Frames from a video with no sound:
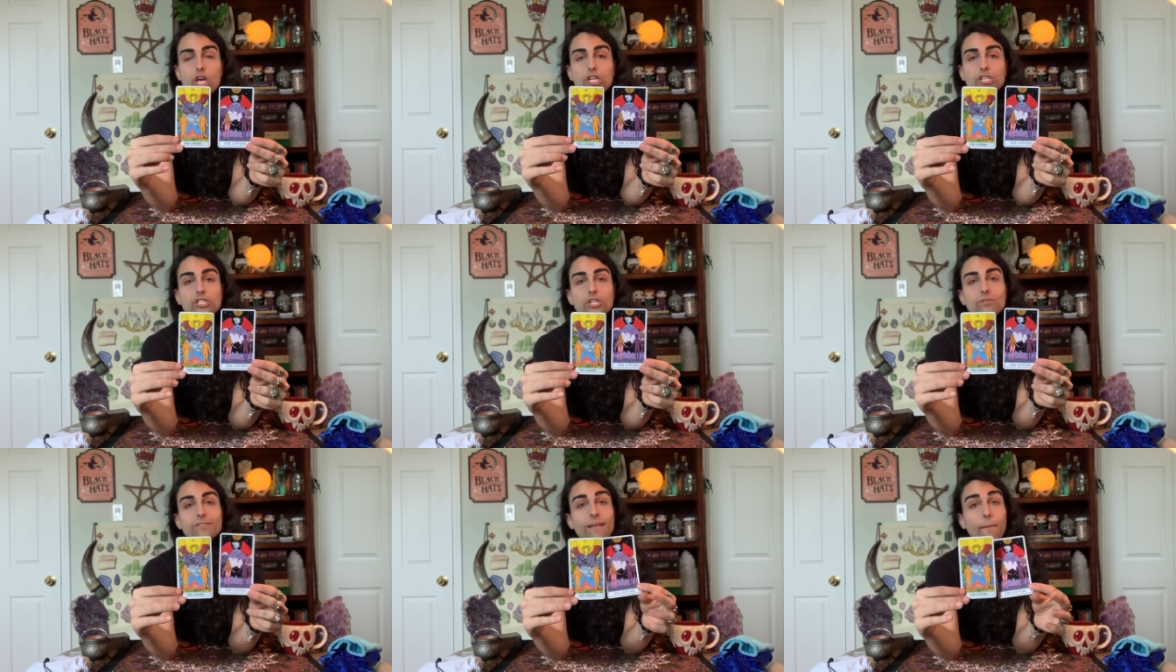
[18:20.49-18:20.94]

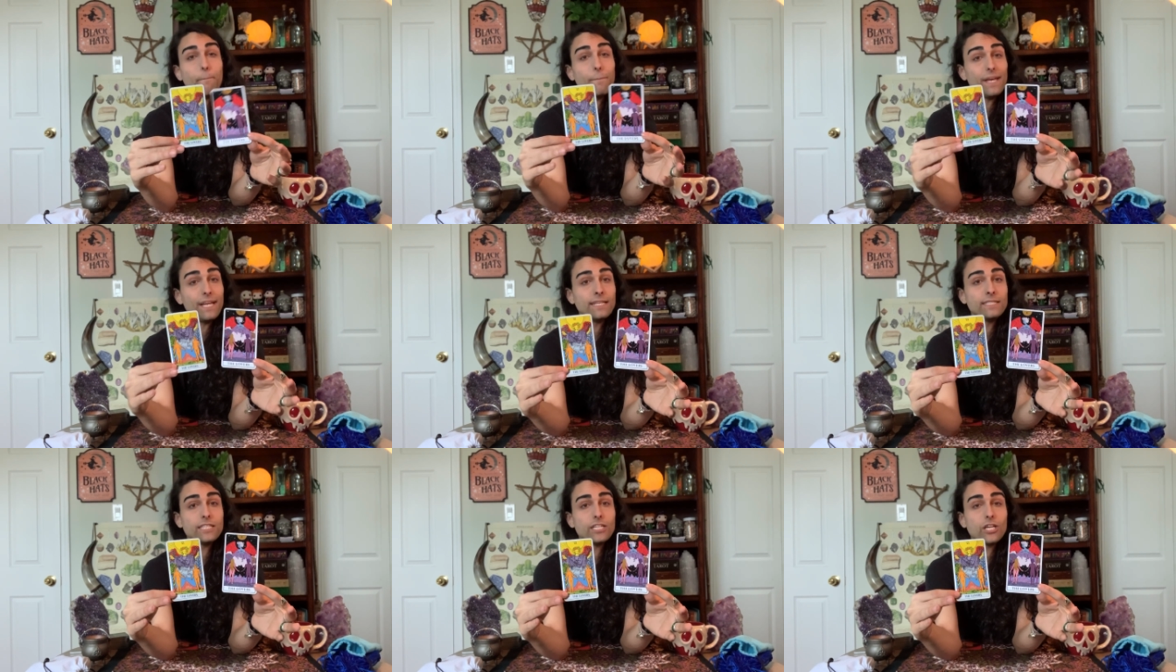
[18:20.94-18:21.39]
So
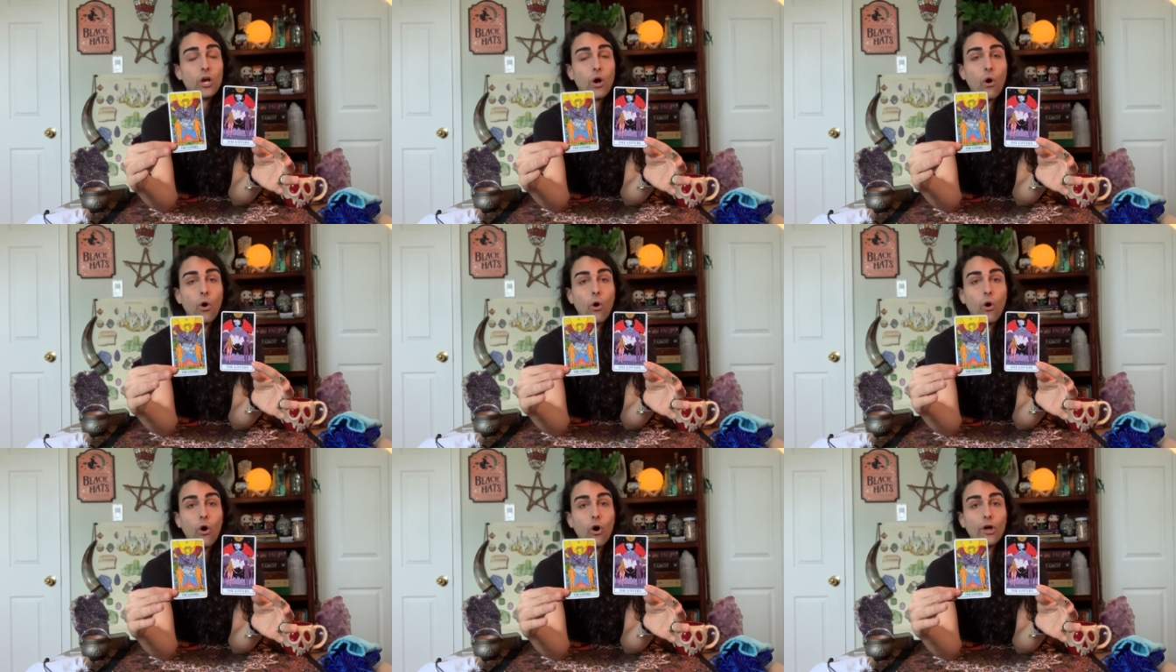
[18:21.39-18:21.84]
depending
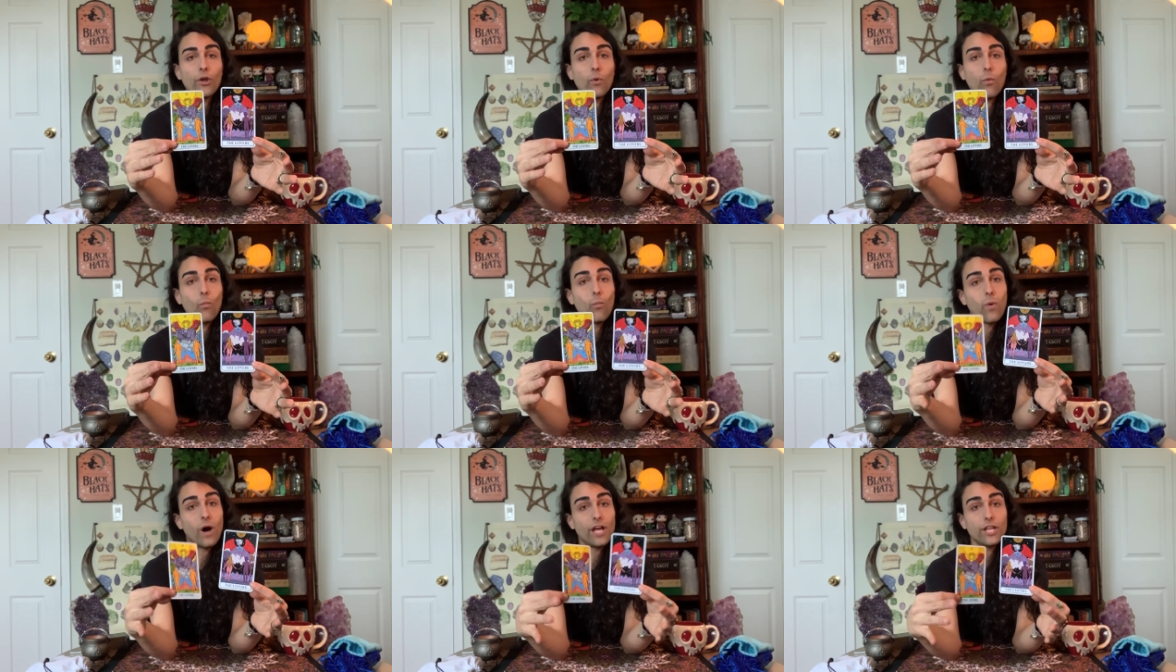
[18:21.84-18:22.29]

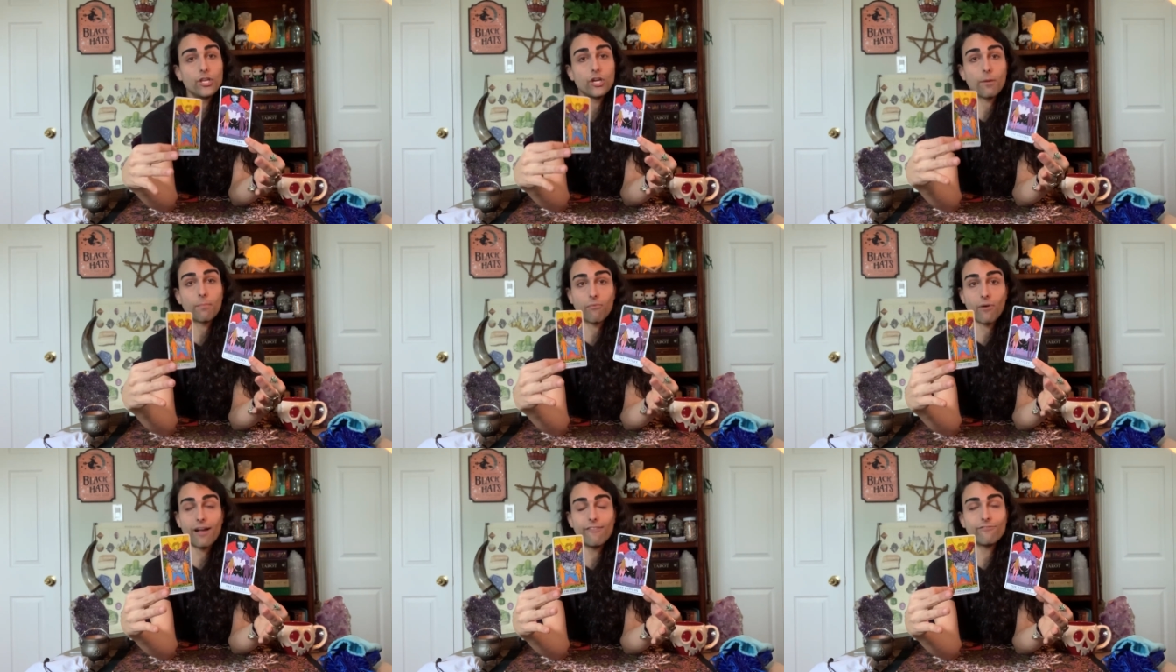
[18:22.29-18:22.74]
on what
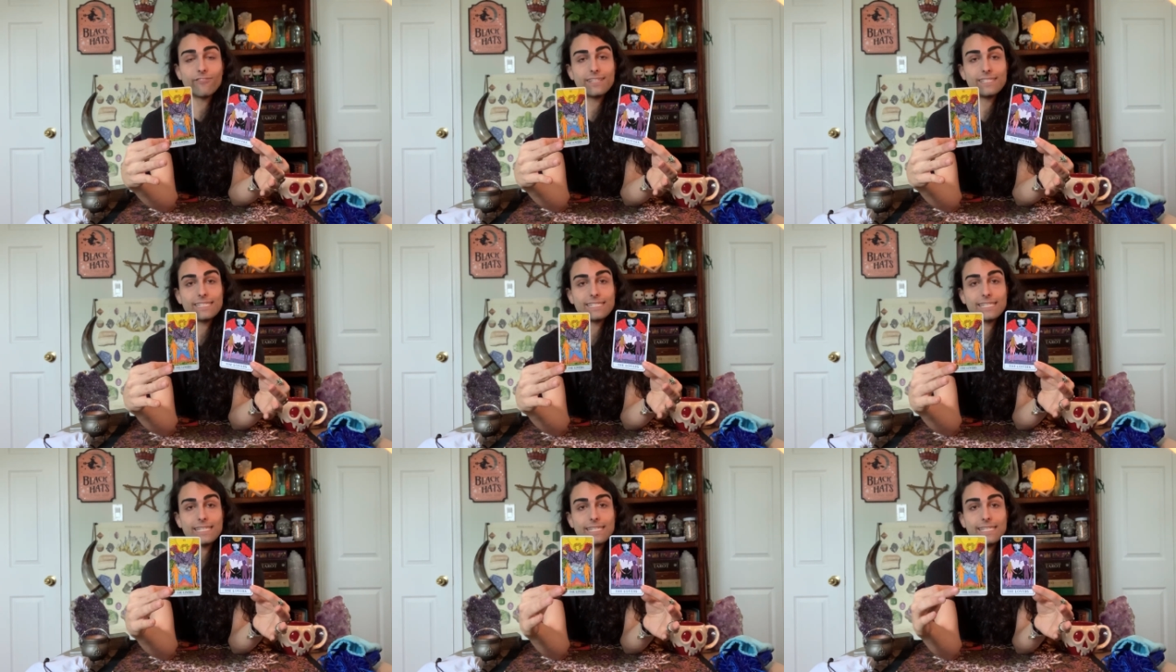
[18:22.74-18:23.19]
your
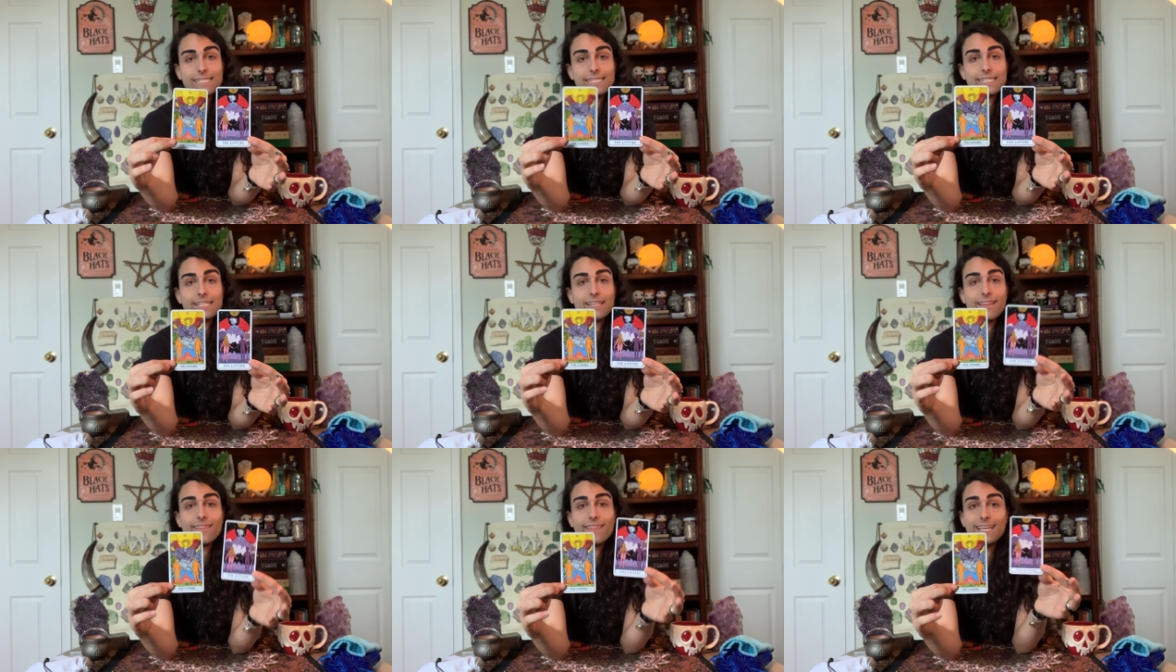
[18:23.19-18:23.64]
preference
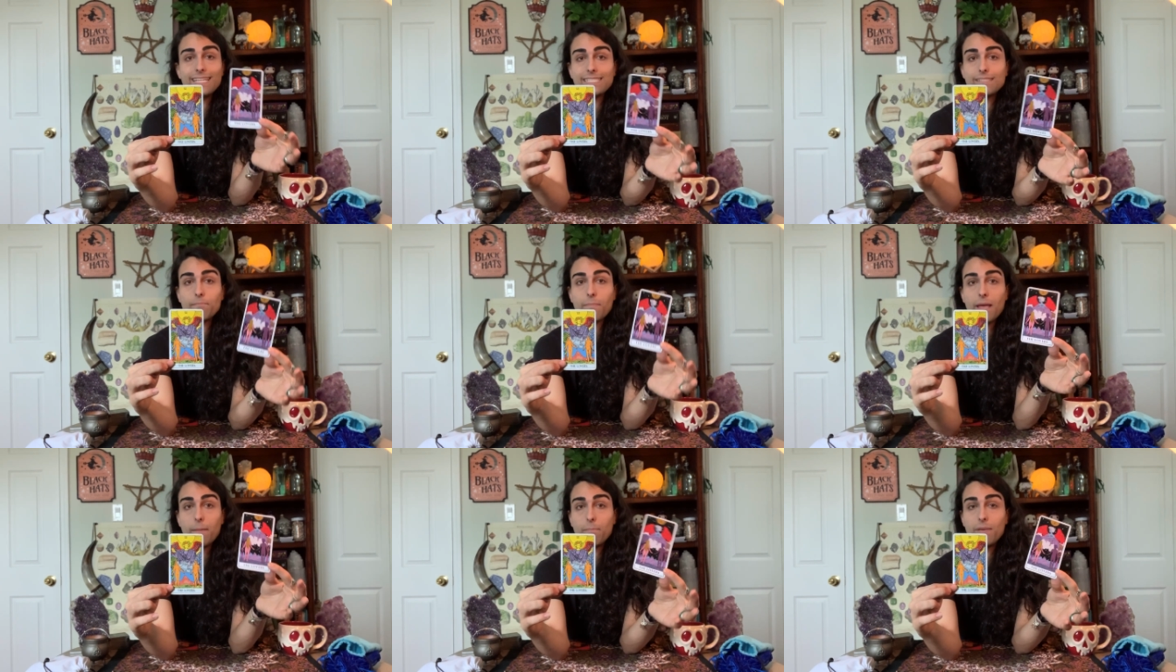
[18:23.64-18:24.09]
is, this
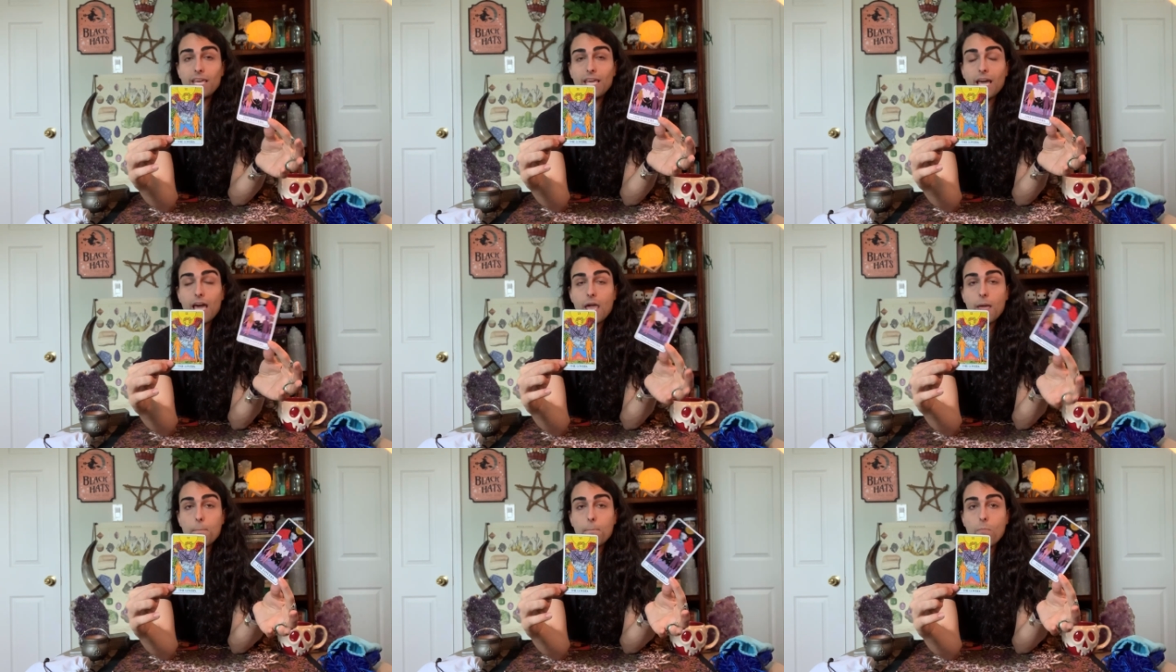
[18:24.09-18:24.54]
may
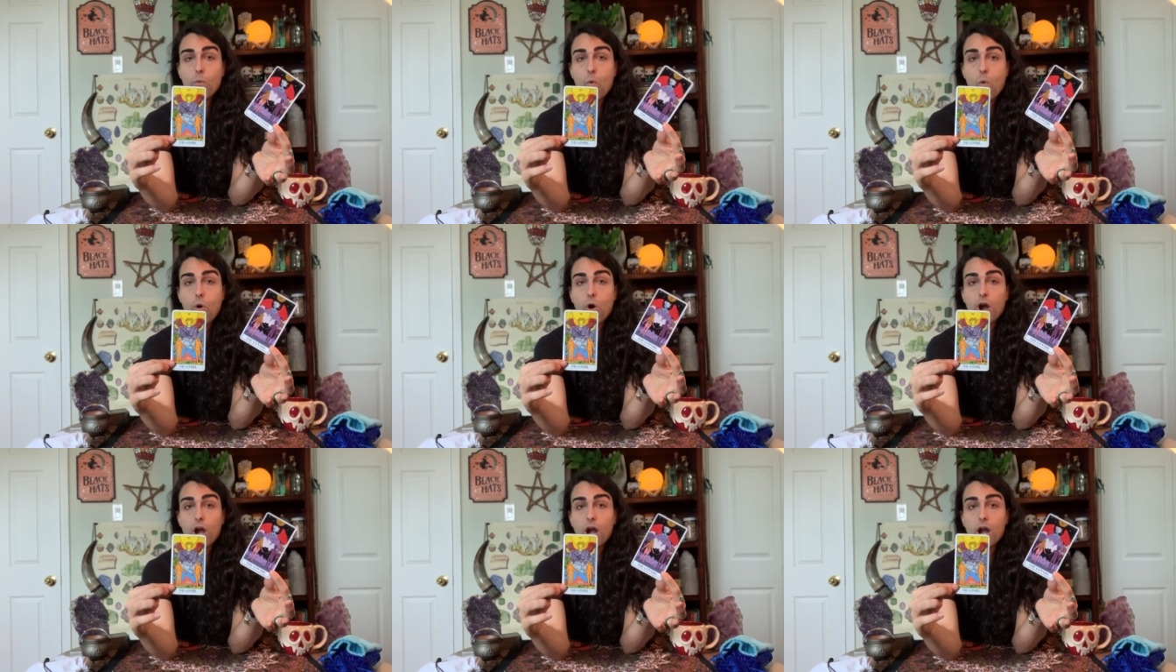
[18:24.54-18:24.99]
be a
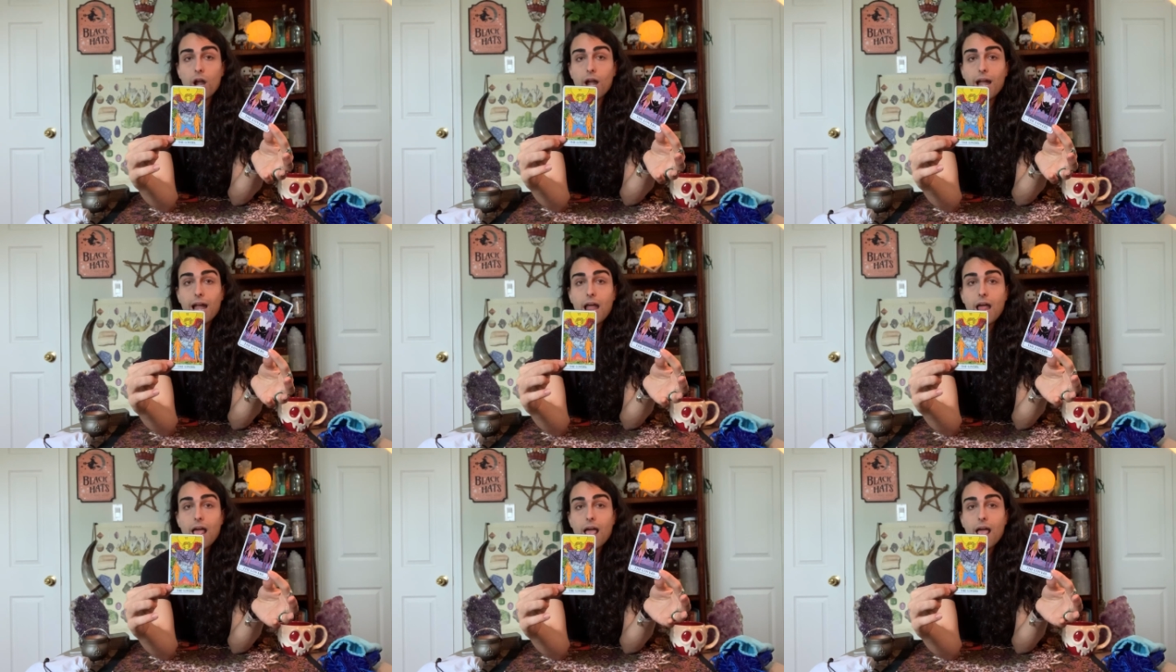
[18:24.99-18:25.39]
more